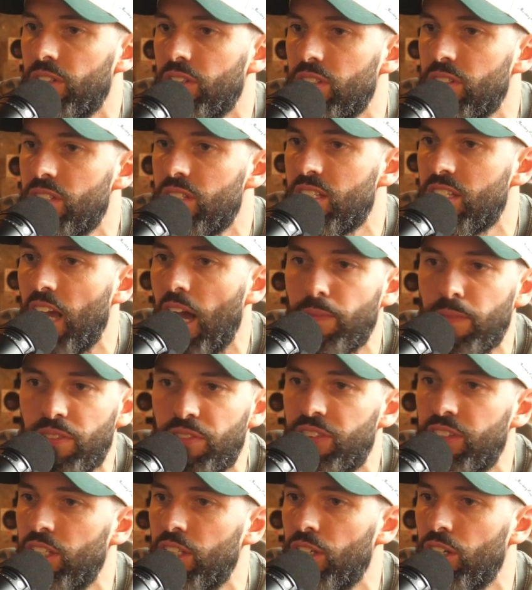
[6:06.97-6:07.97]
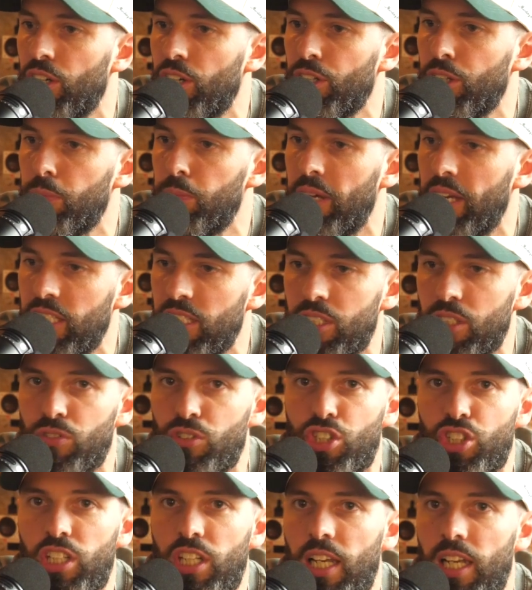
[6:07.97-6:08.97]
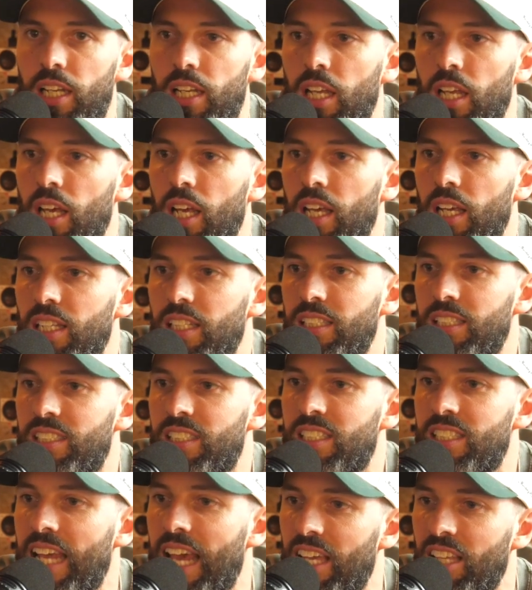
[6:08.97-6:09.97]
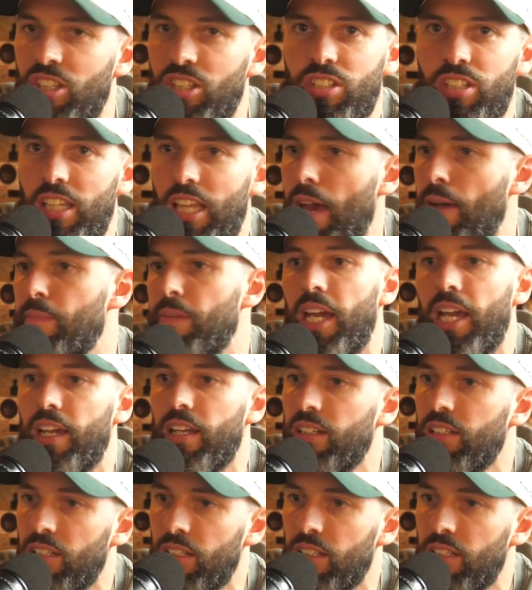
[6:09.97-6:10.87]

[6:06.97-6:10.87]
Scum of the earth, piece of shit, death to that man.